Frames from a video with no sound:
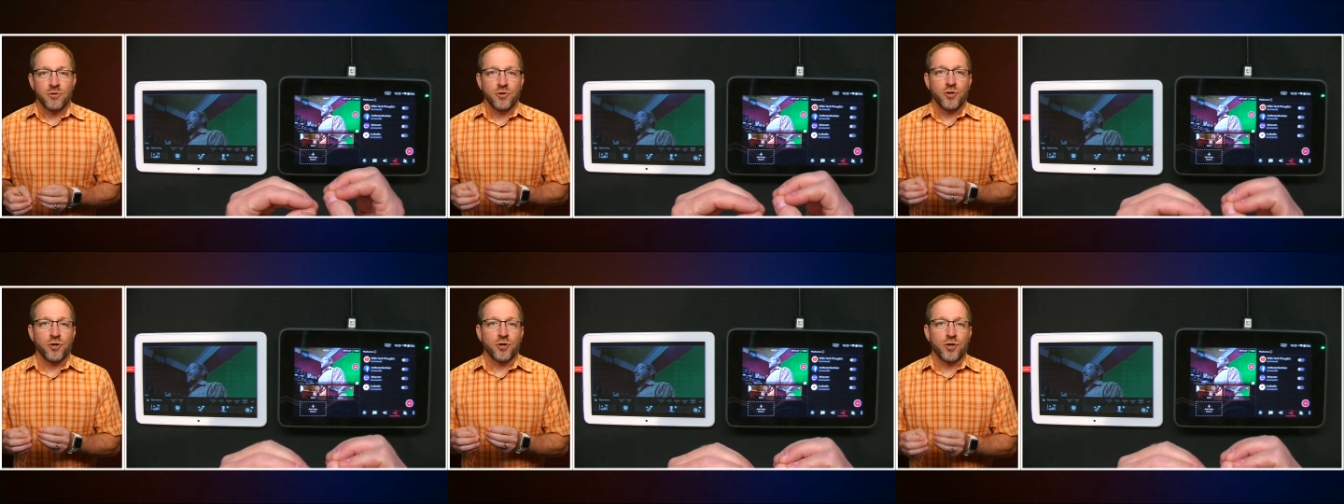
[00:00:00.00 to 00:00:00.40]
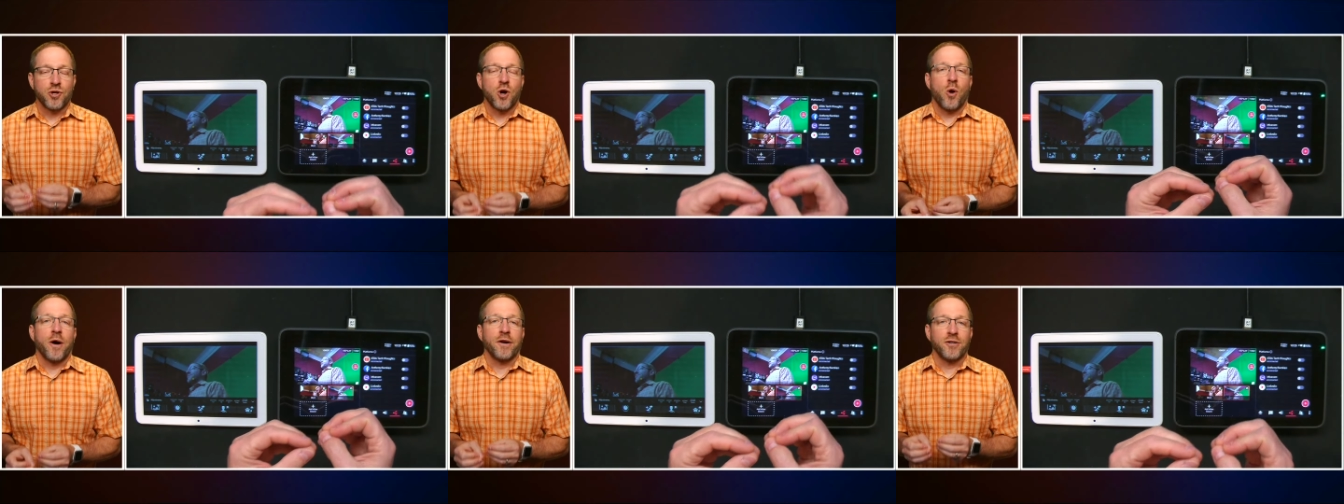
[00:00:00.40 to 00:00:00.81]
you're
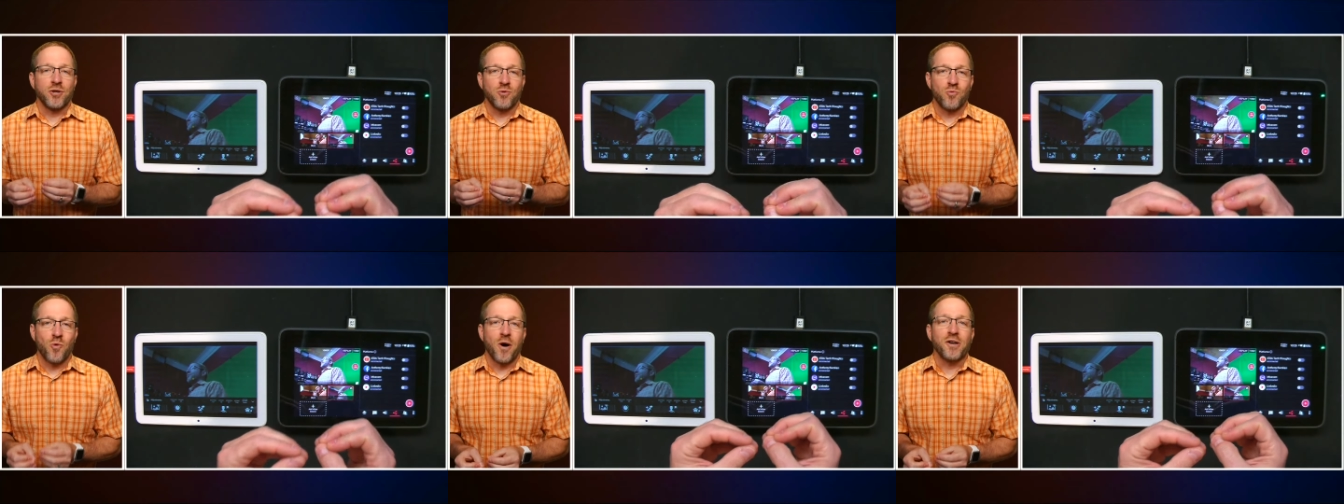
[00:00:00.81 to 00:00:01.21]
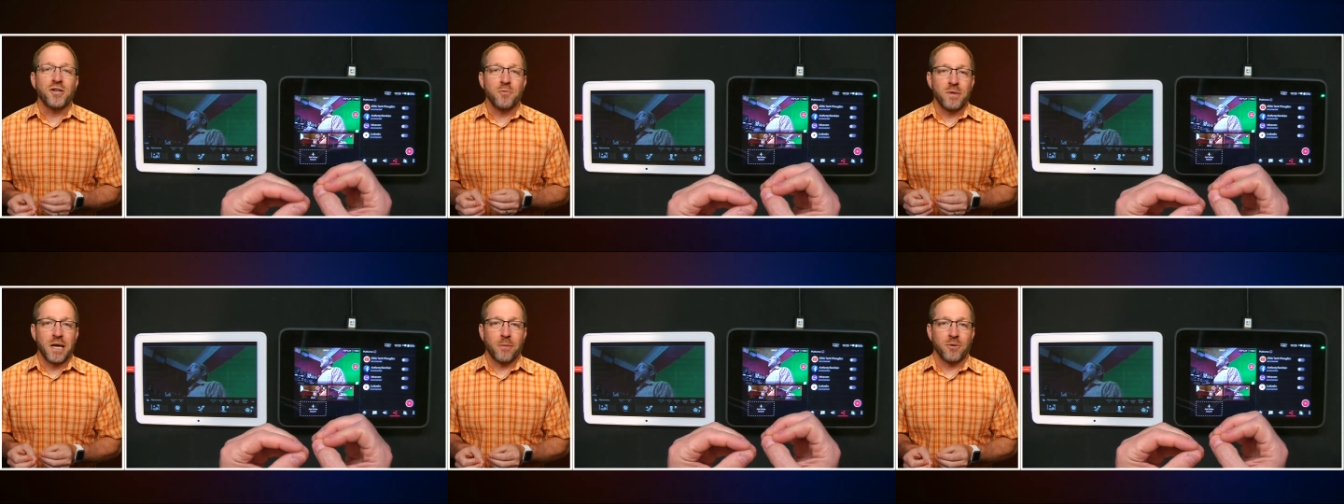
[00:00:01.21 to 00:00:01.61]
going to want
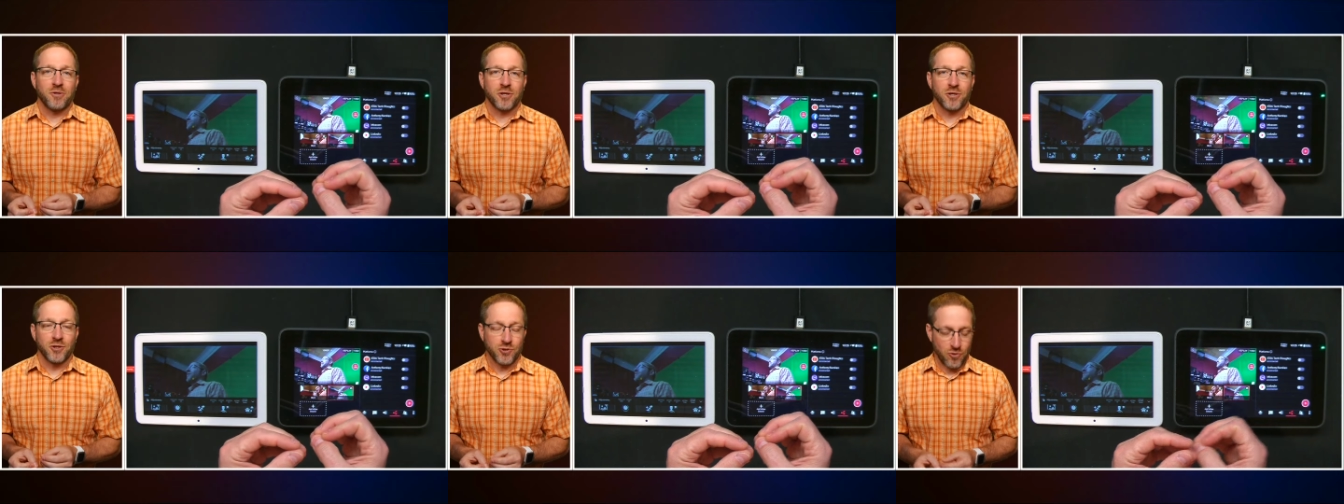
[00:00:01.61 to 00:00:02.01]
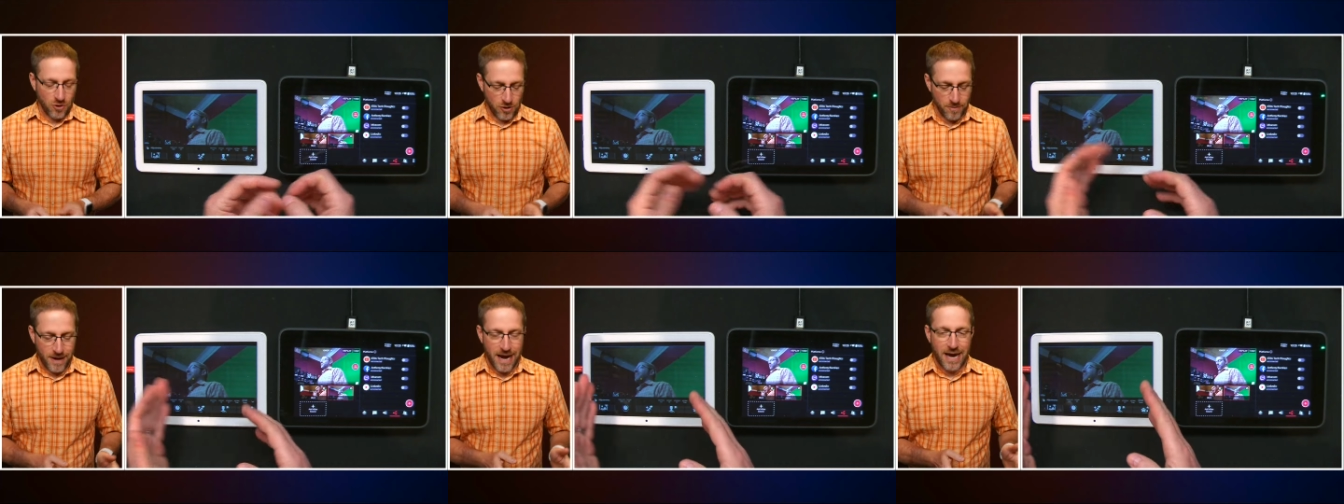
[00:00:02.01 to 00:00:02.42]
to be able to
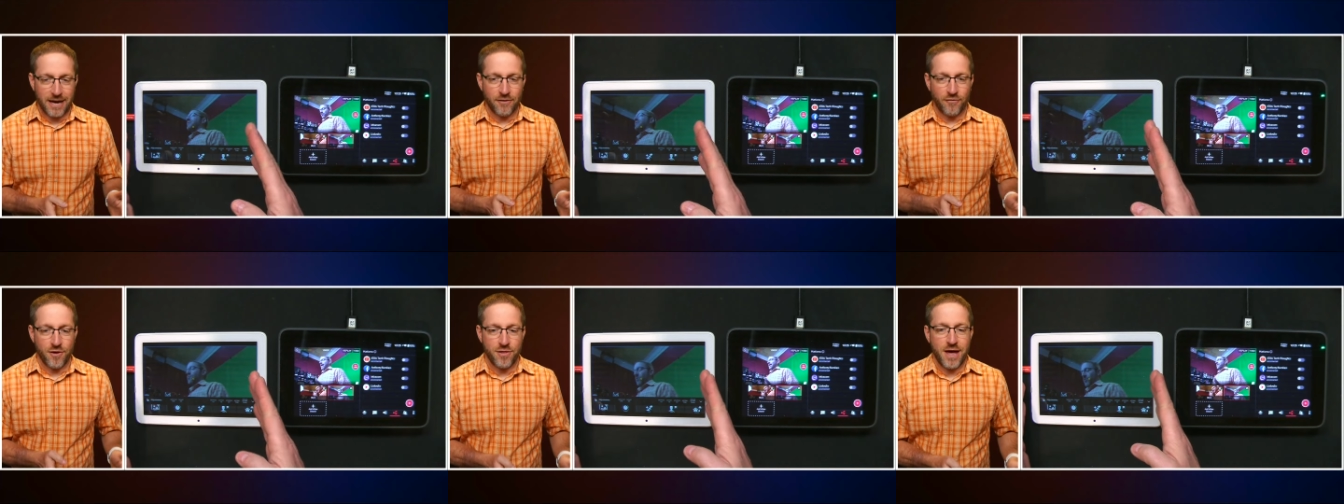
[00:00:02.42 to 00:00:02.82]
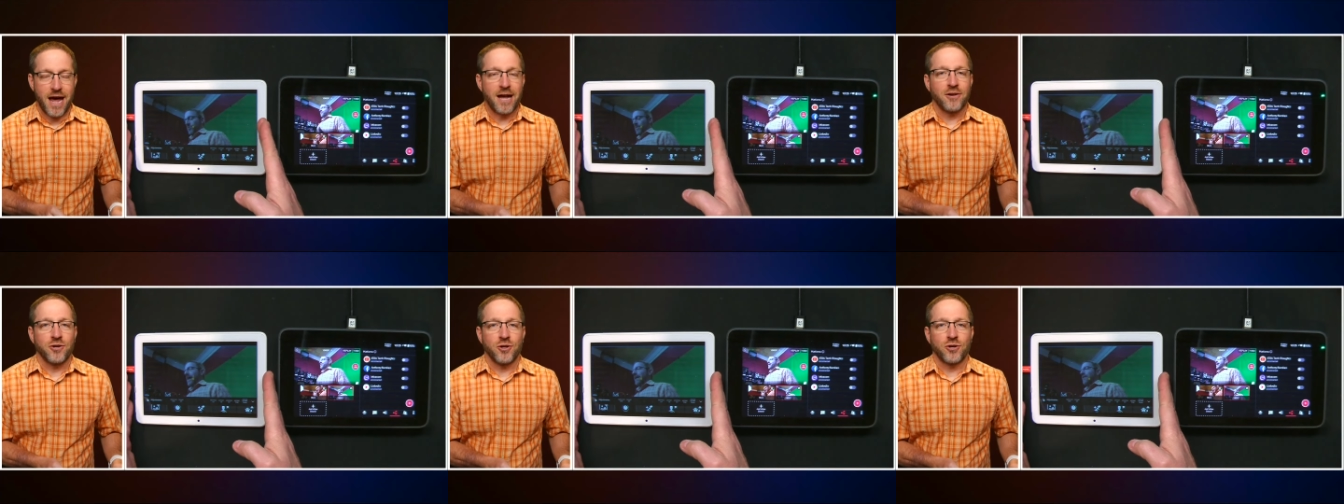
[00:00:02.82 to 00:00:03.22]
control them. And for
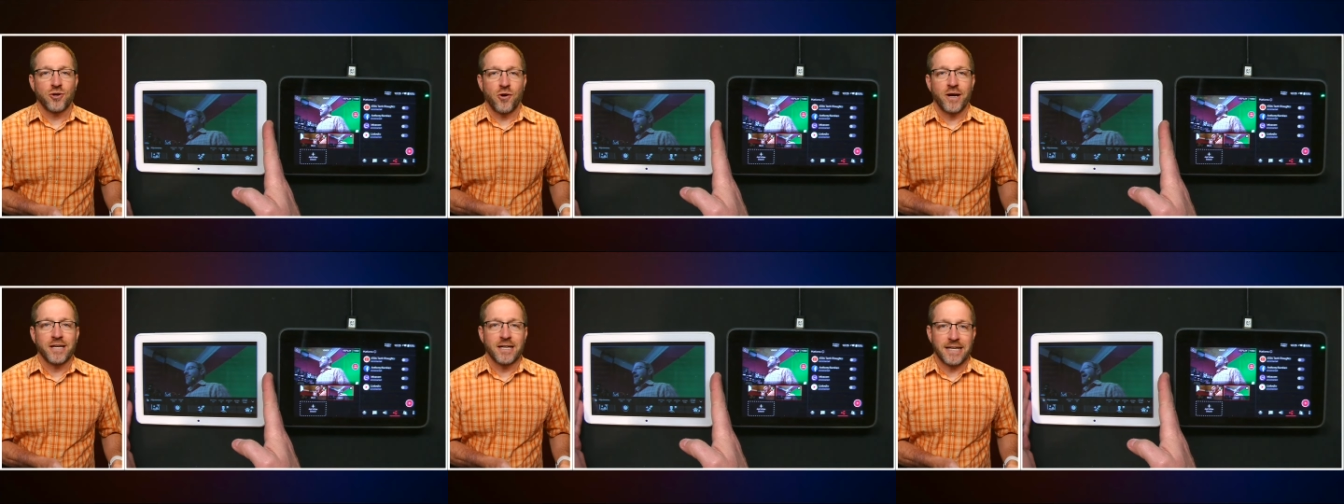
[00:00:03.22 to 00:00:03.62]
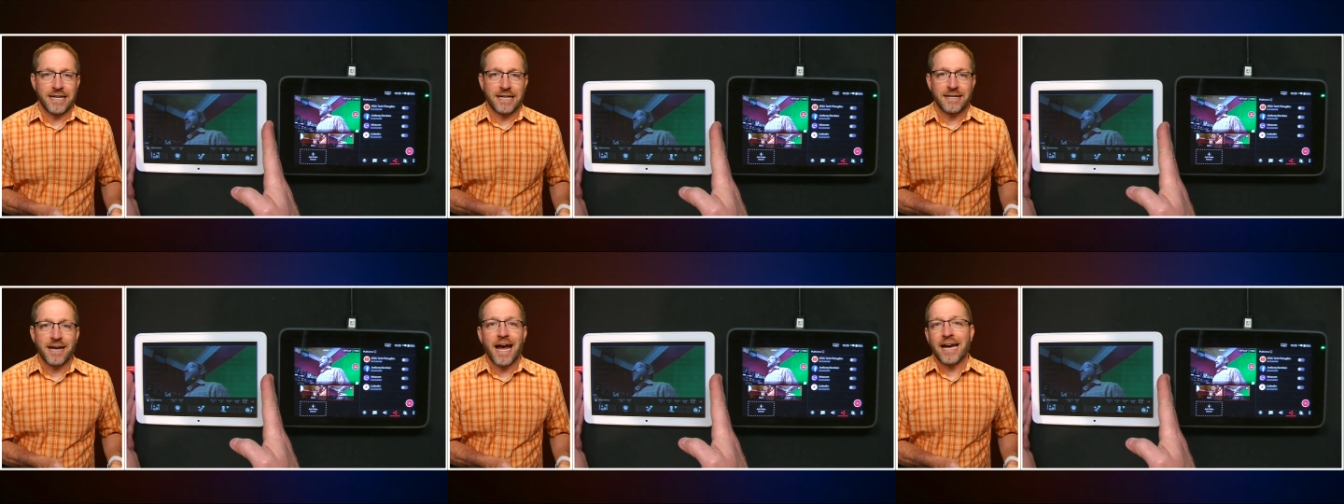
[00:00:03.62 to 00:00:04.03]
that, you're going to
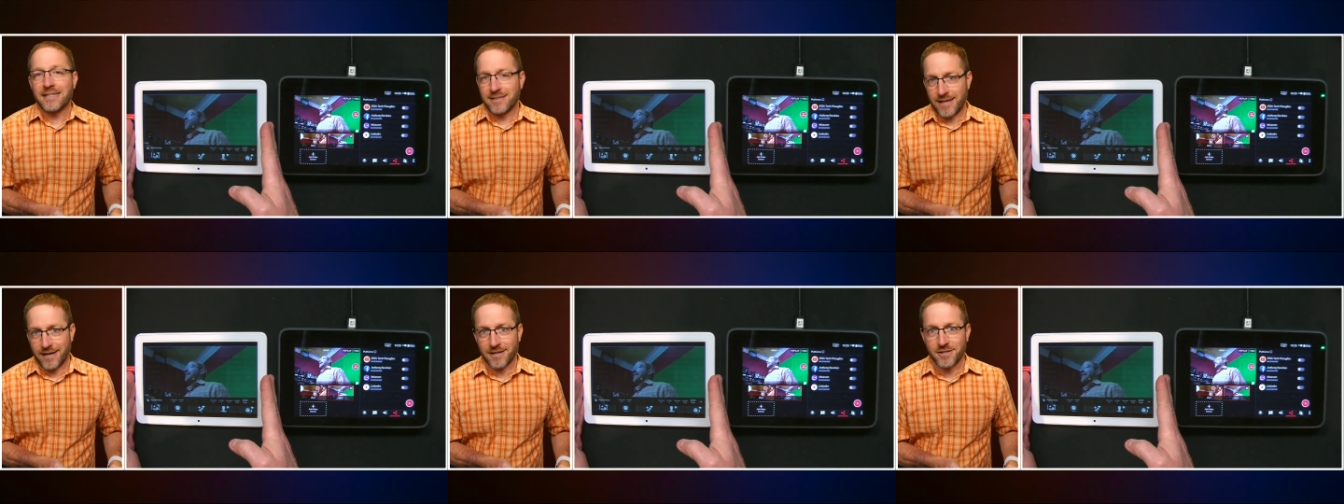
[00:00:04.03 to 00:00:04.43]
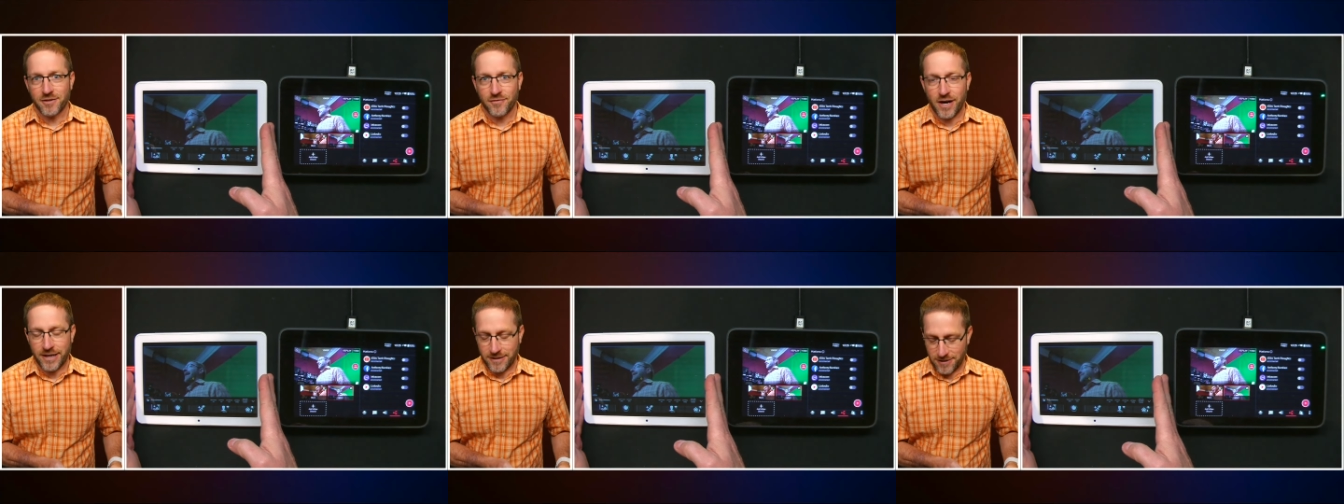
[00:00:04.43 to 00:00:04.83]
need a second
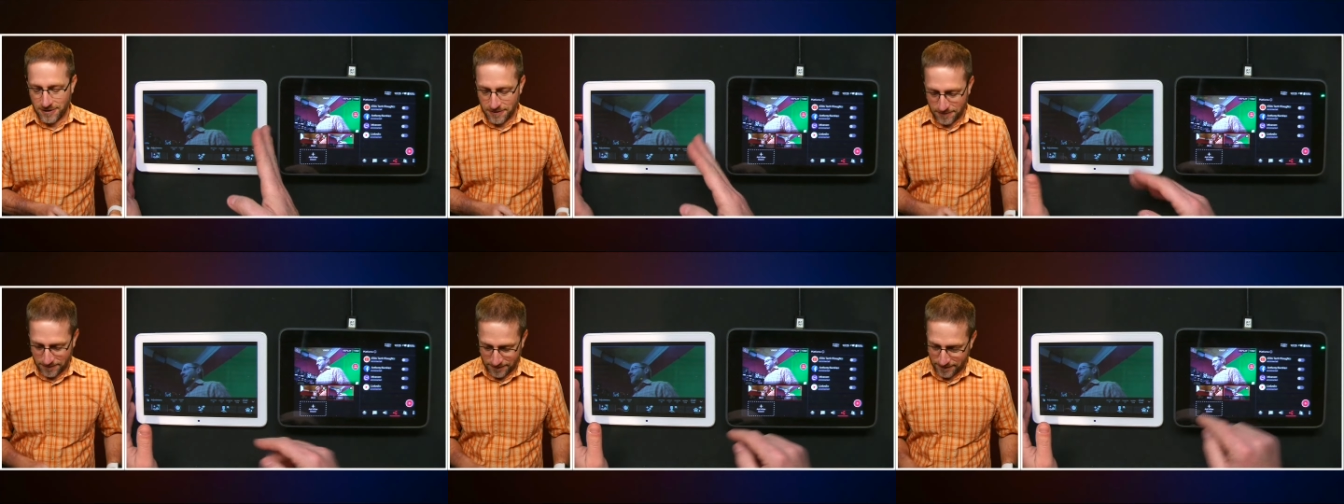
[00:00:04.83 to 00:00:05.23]
device.